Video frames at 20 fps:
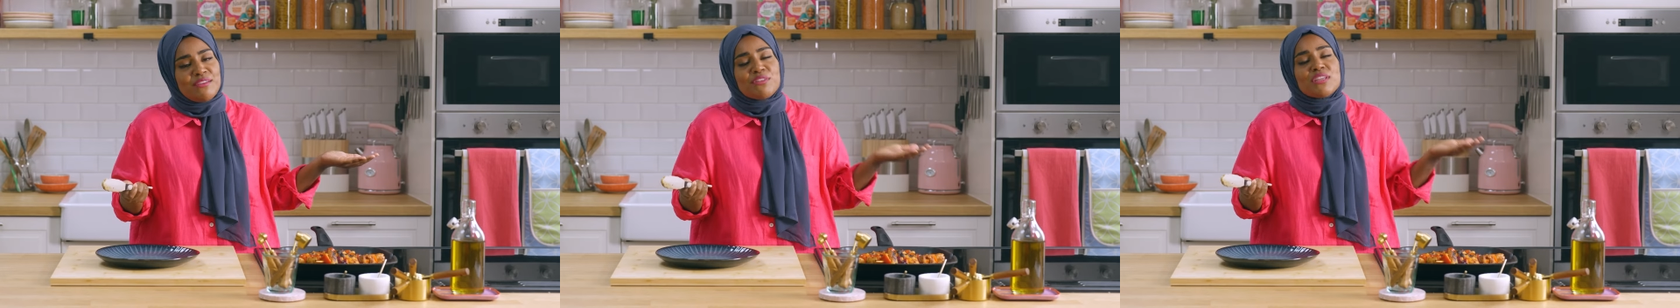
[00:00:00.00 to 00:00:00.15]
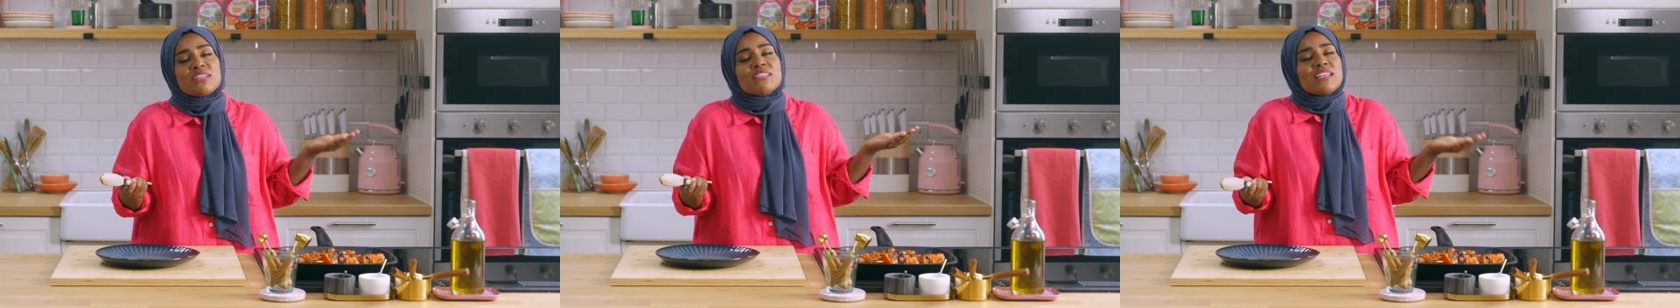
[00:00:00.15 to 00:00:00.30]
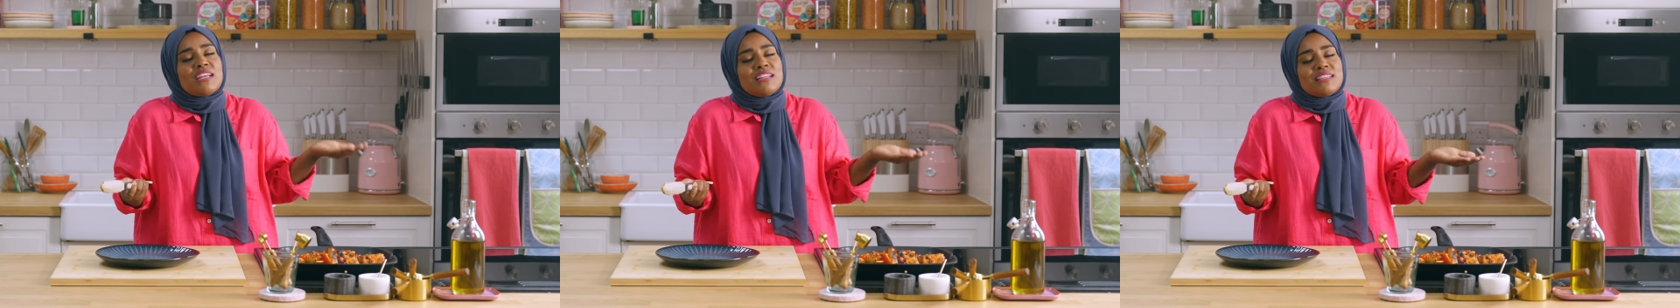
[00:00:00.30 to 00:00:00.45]
the
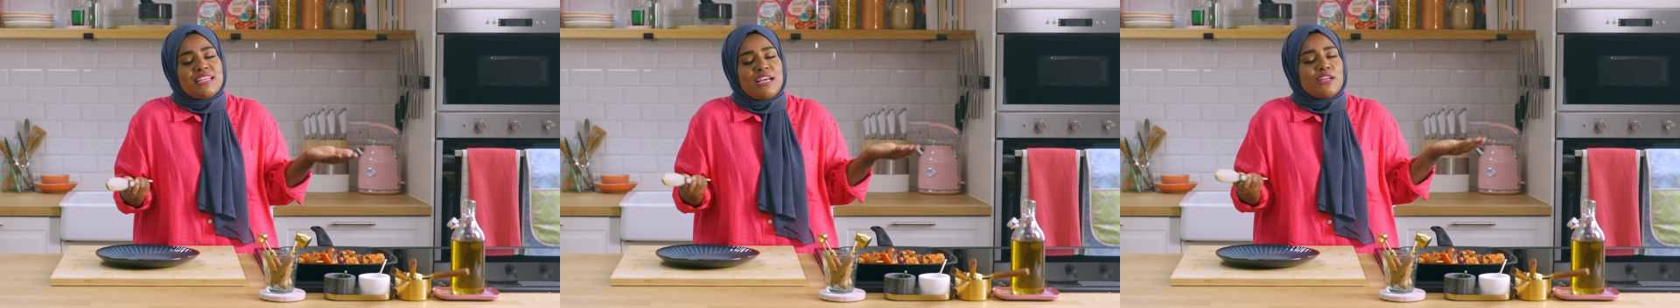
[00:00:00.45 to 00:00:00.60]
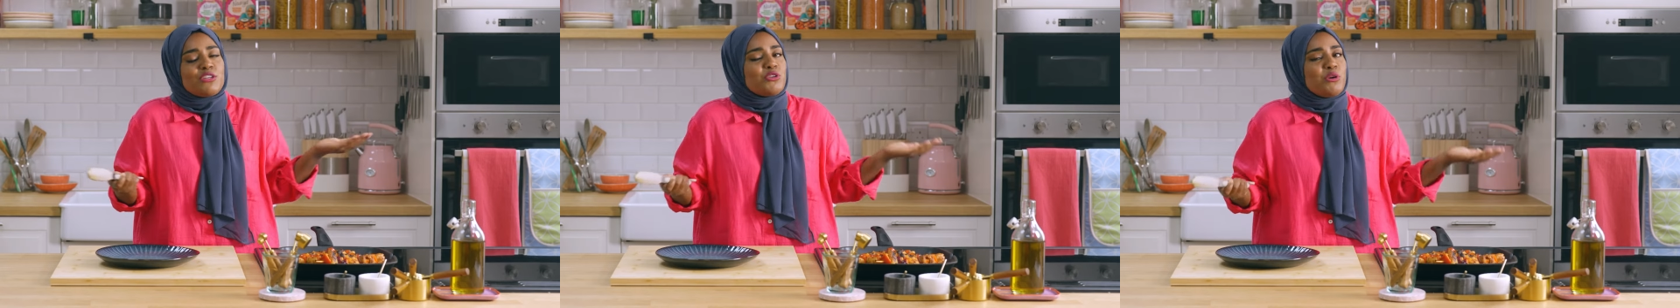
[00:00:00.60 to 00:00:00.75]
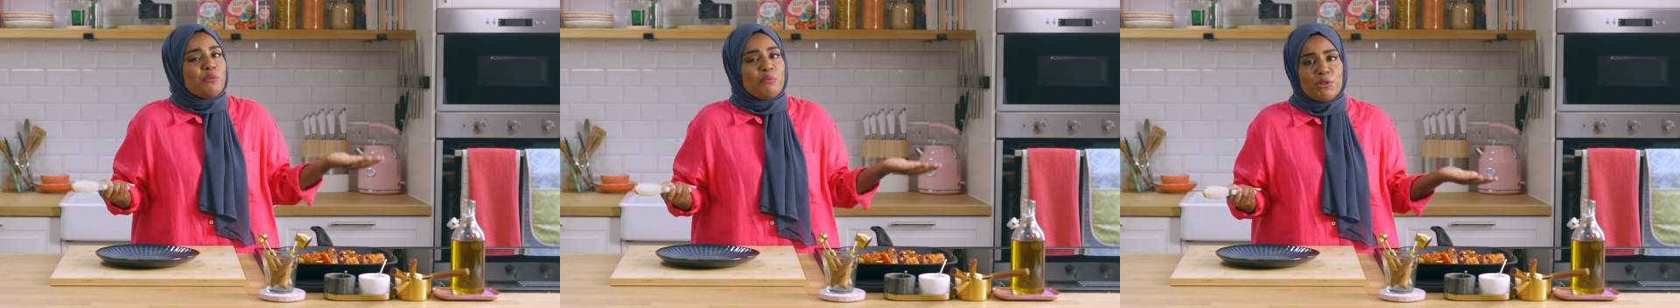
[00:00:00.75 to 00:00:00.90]
sun's out,
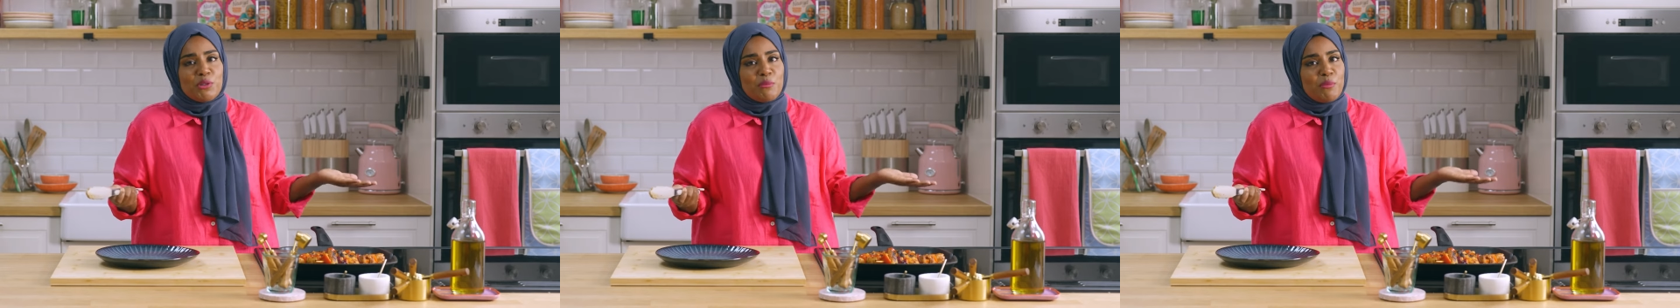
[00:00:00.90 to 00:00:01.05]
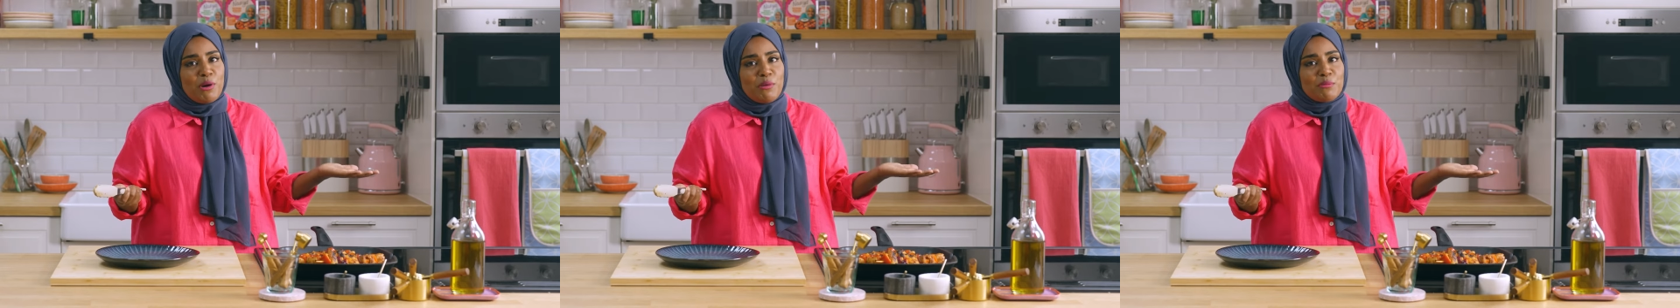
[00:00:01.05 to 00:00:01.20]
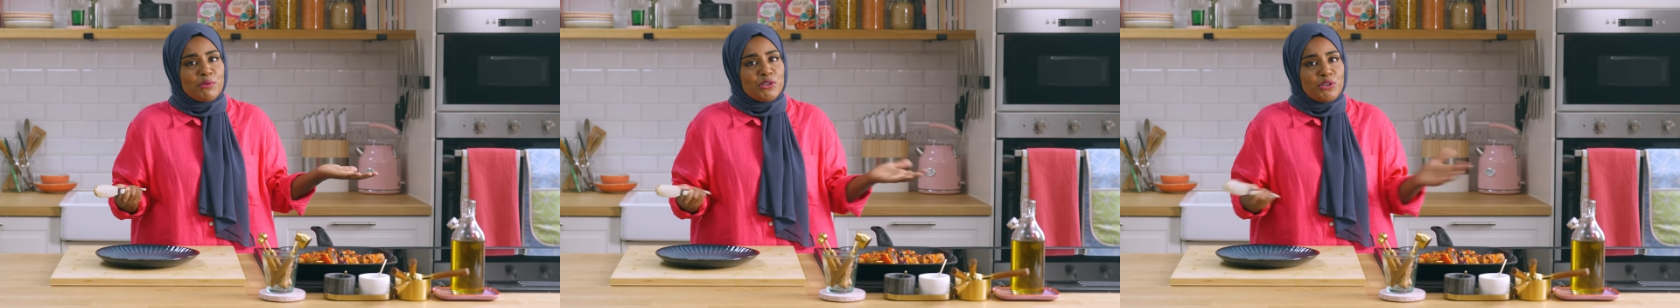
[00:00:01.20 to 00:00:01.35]
do them on the
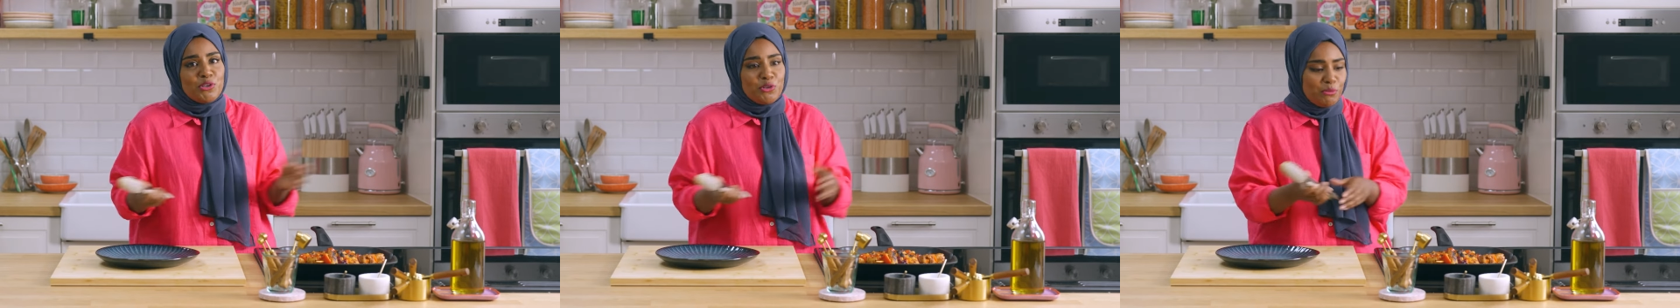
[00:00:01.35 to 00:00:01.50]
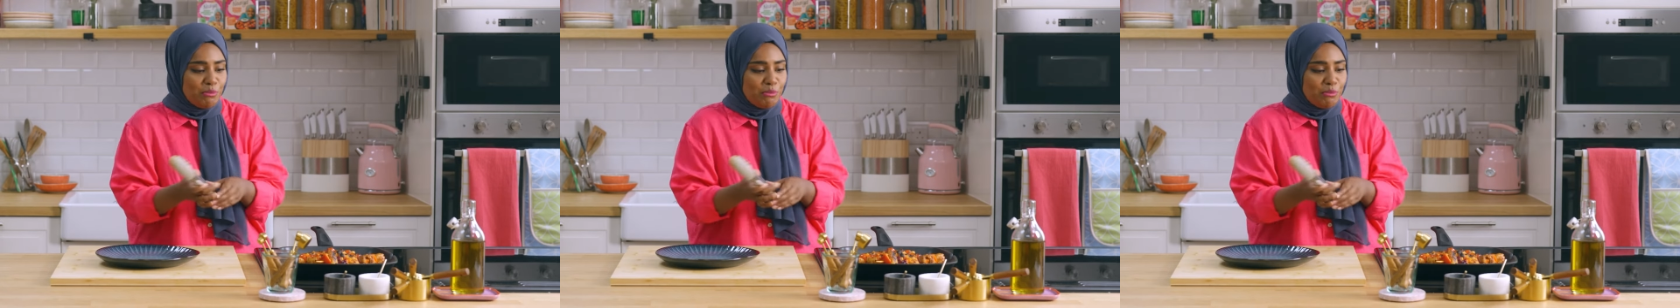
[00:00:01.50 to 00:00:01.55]
barbecue.